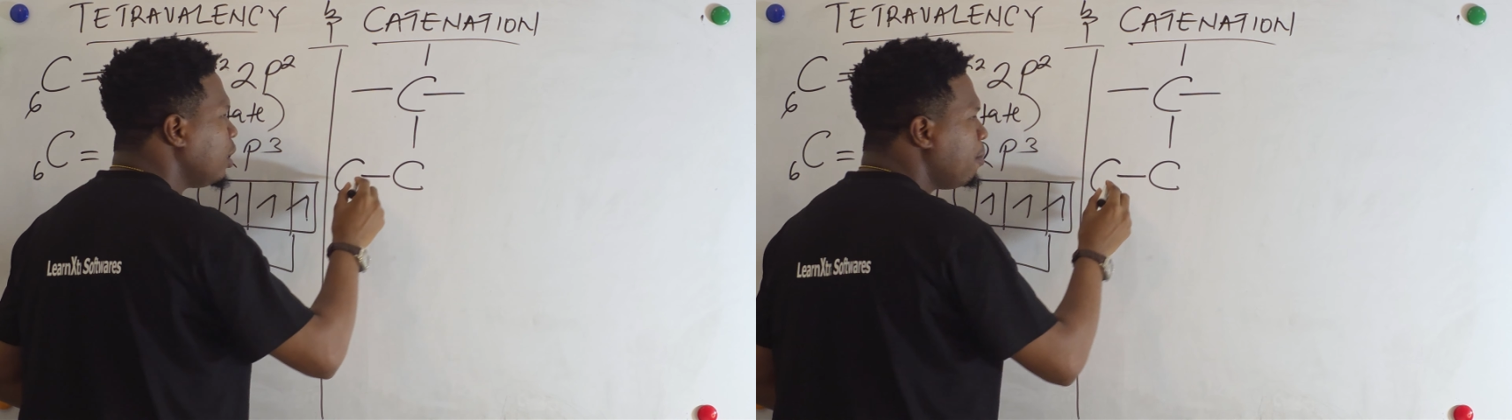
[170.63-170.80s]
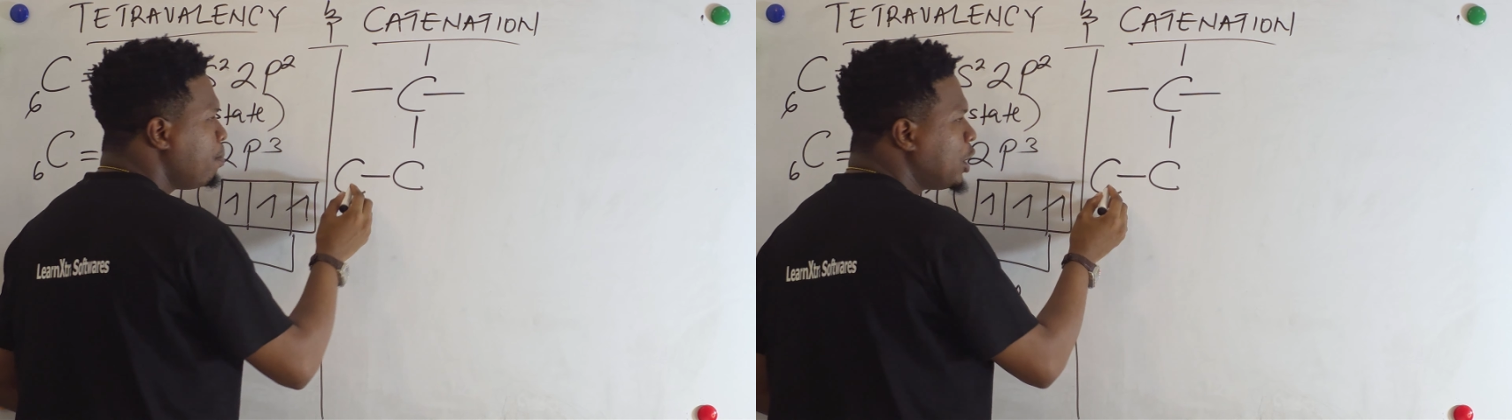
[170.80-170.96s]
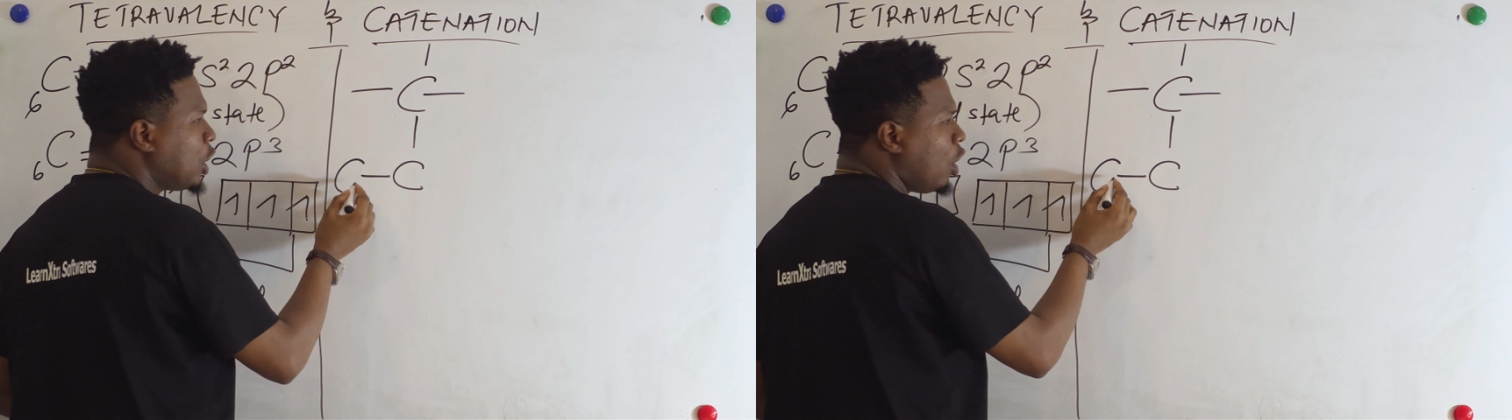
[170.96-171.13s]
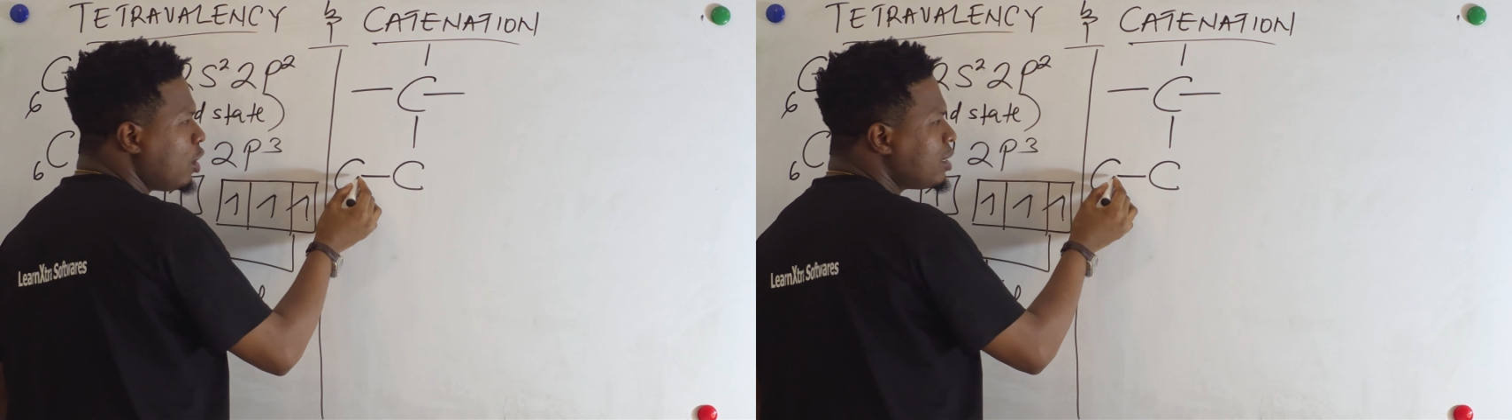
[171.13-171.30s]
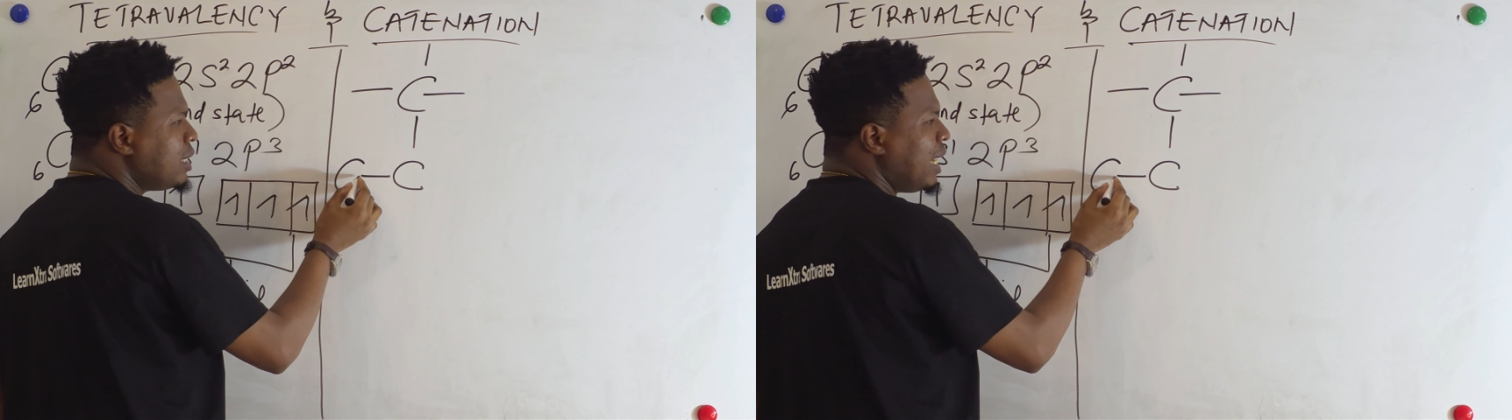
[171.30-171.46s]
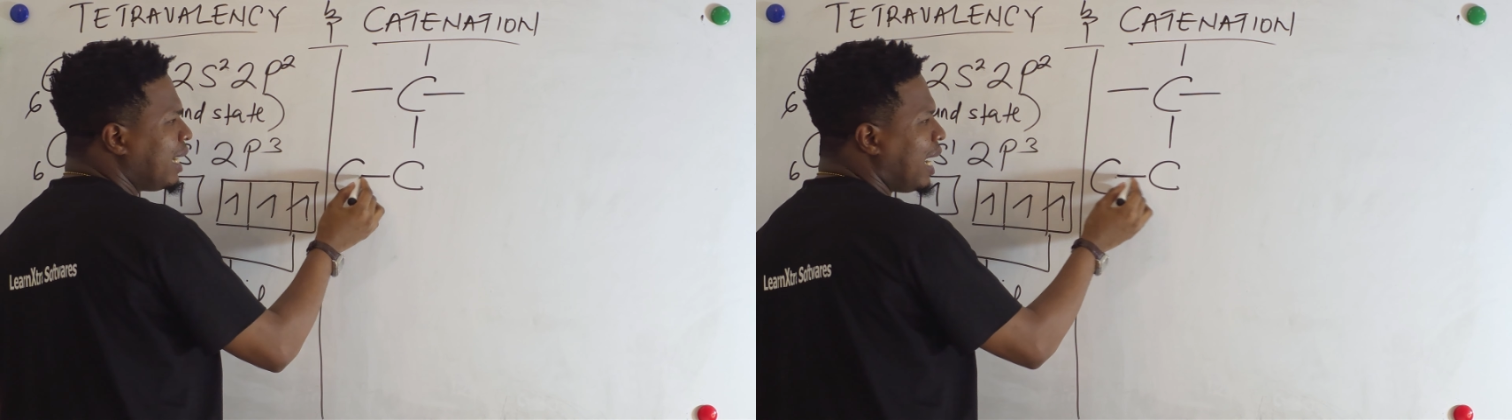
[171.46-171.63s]
because
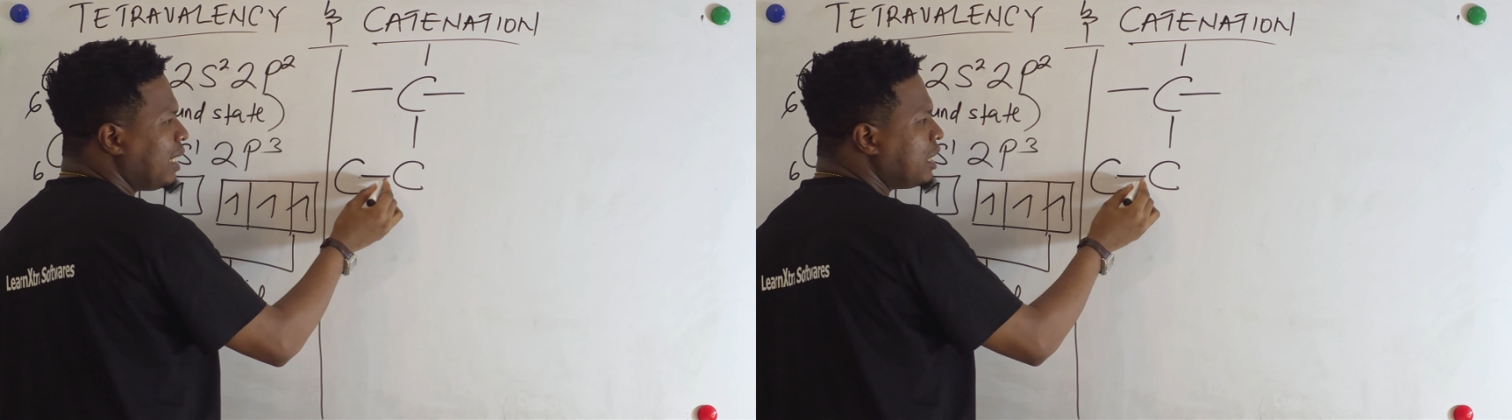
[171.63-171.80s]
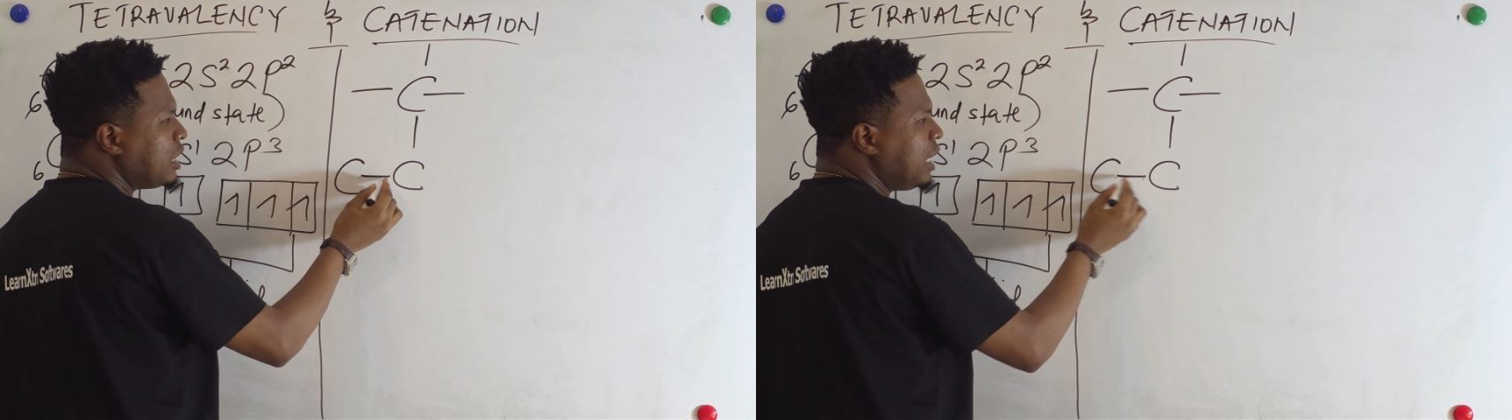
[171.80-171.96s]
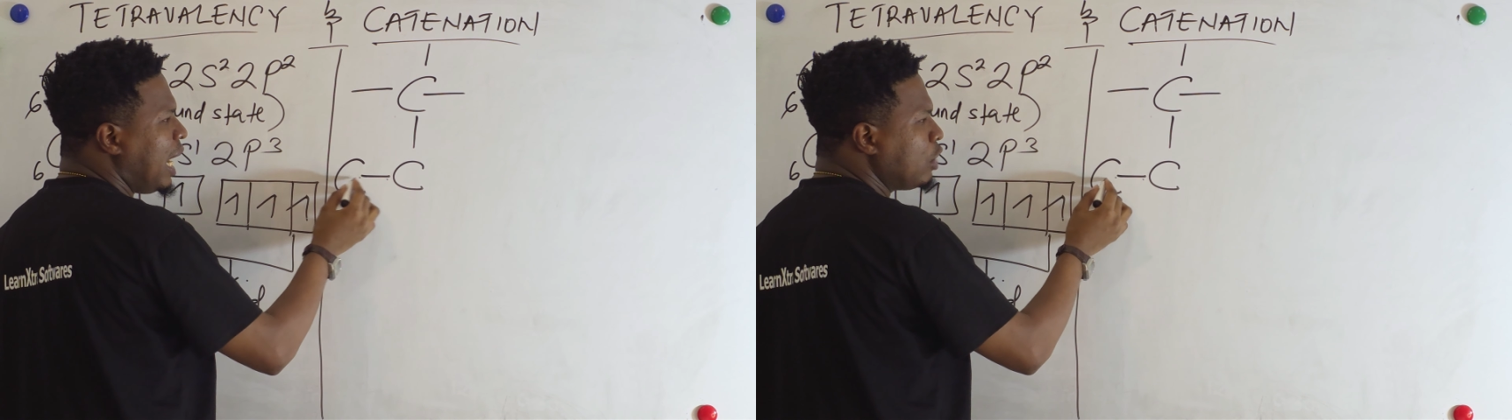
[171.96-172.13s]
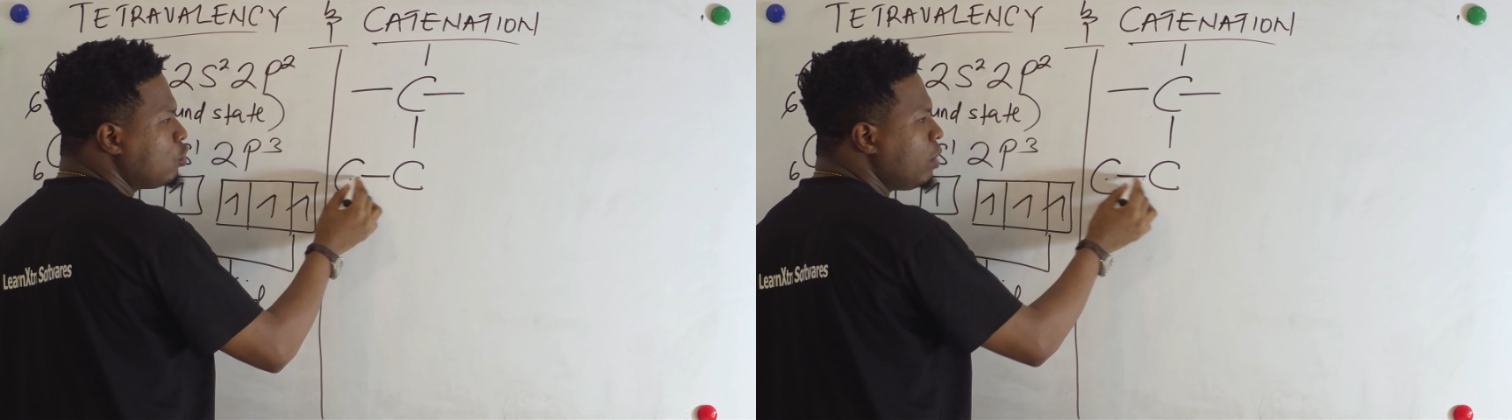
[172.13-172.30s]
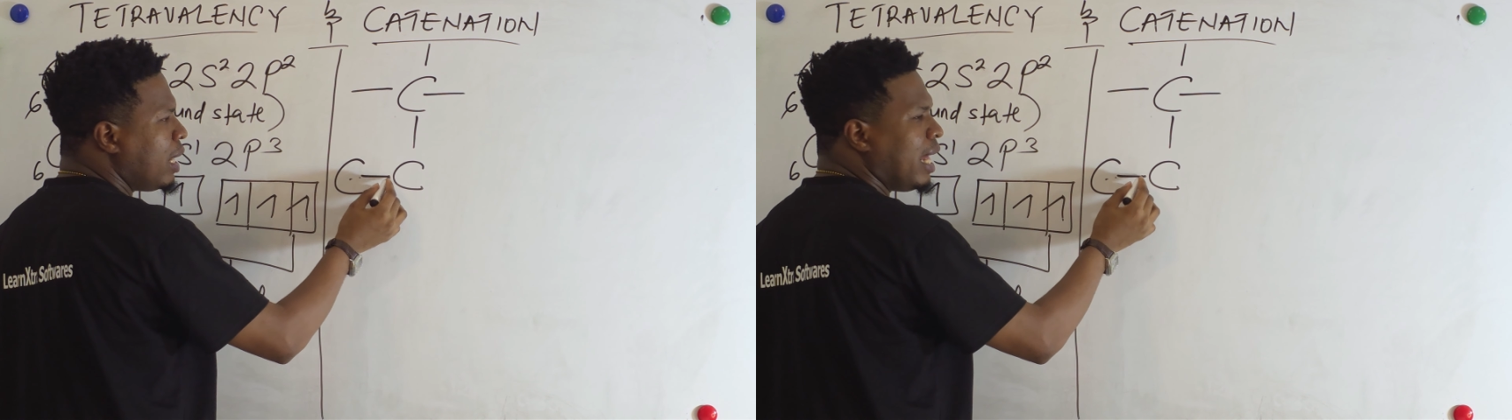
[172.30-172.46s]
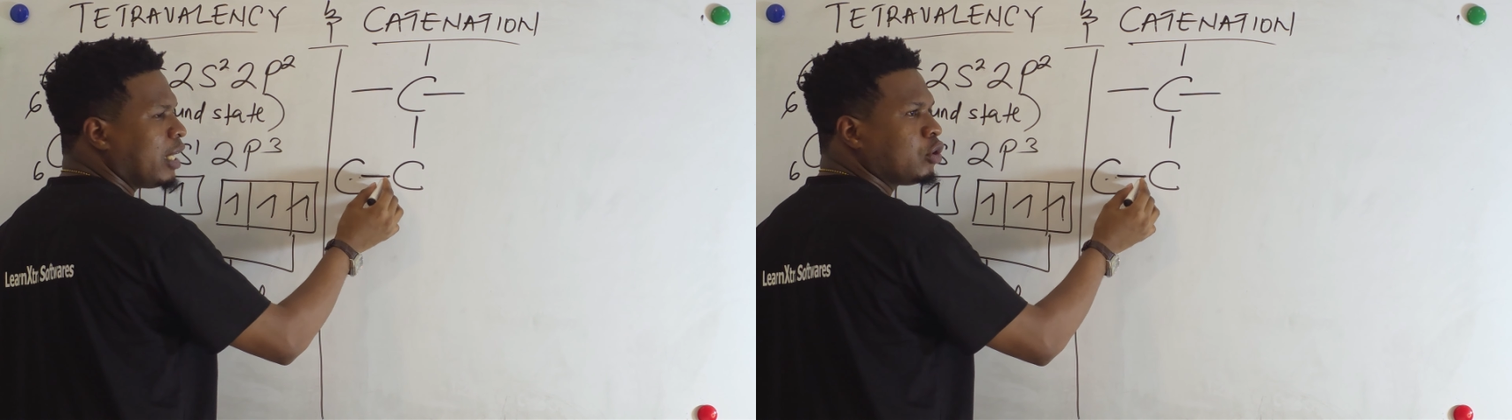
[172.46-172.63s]
they can share 2
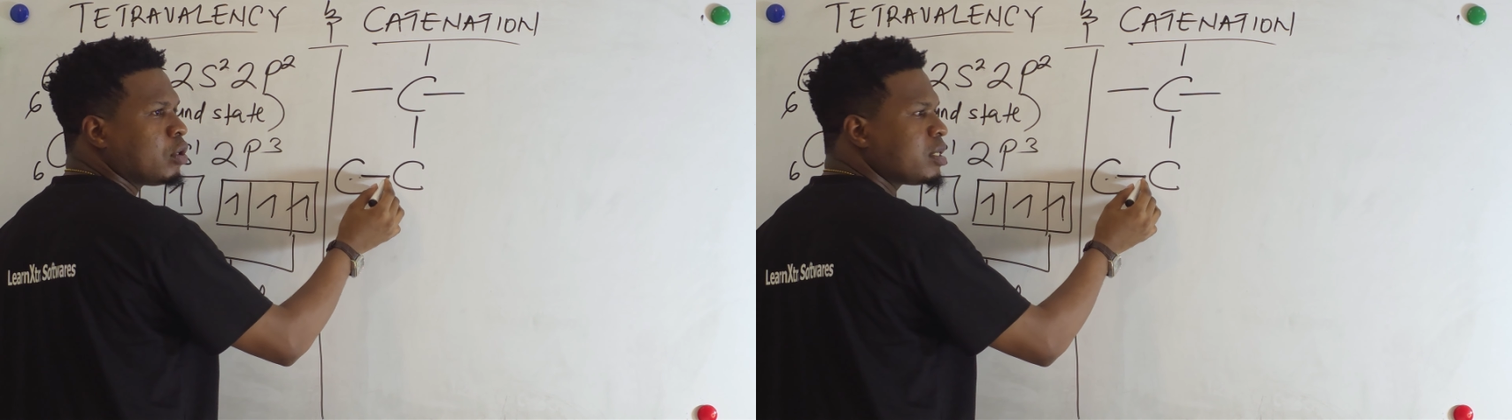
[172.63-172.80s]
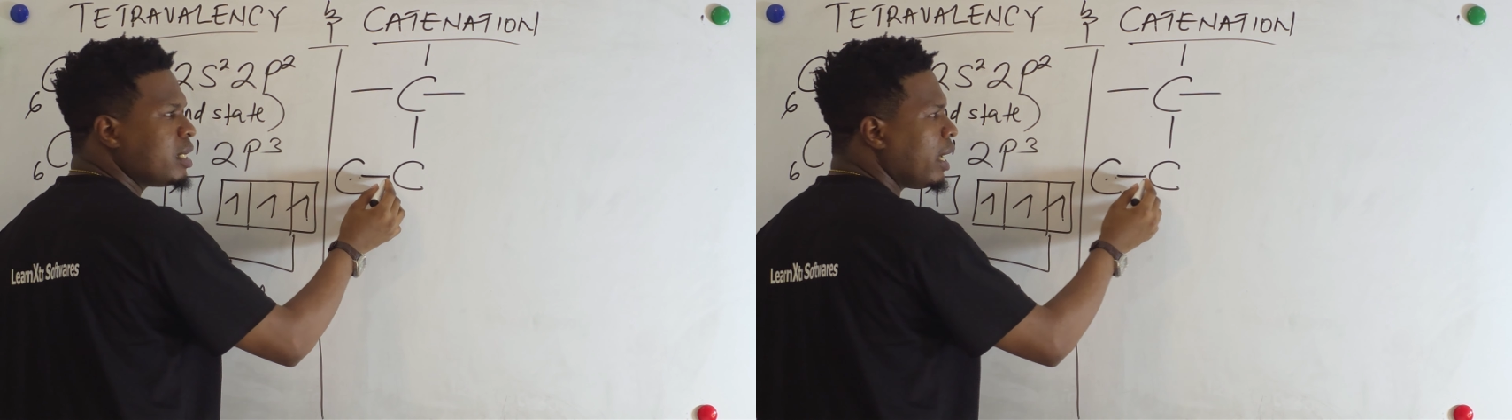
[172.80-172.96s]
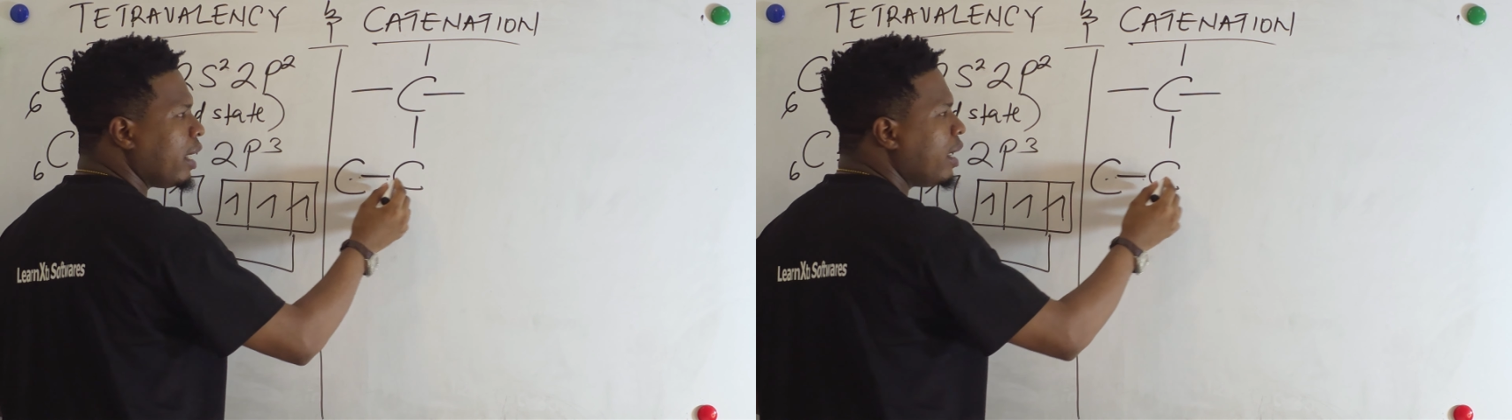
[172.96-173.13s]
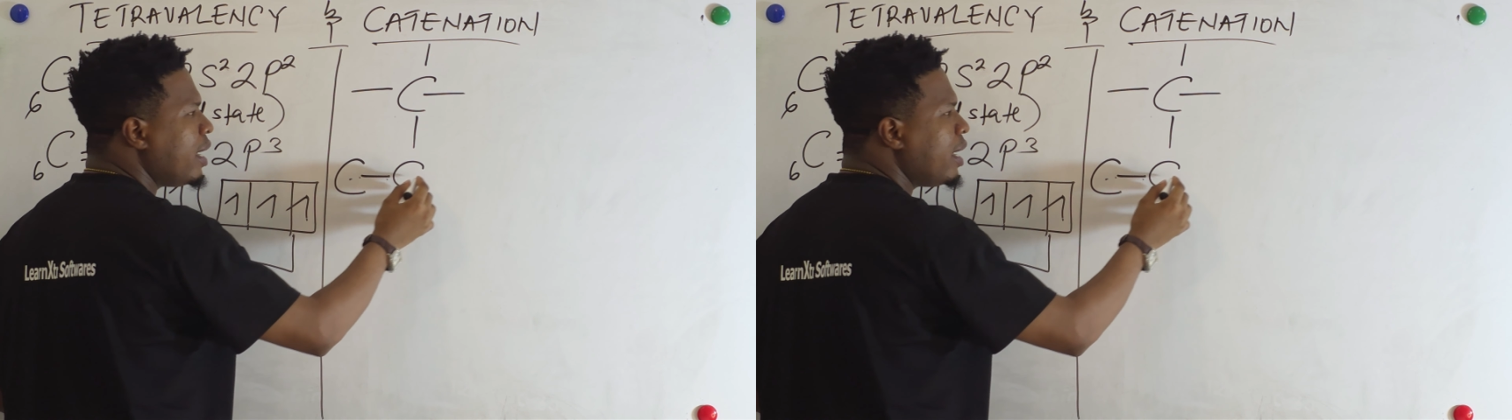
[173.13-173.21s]
electrons here.